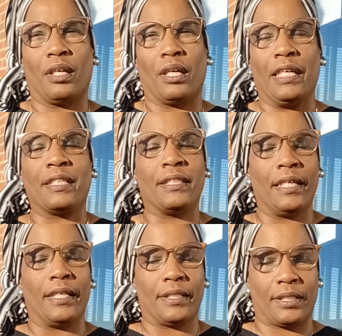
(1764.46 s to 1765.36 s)

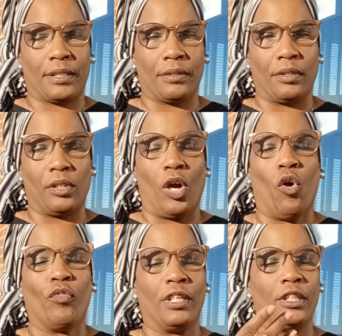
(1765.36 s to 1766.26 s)
exist
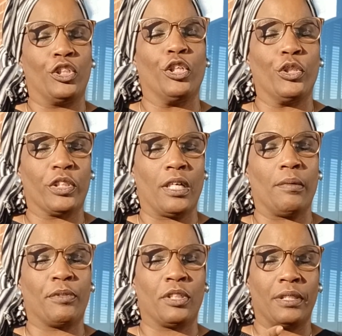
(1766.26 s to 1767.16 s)
over these years
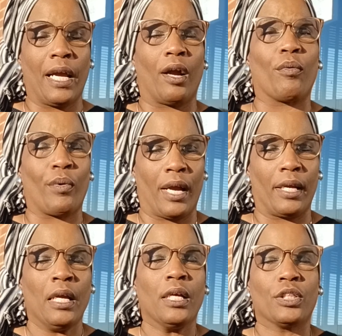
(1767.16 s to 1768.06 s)
up to now, right?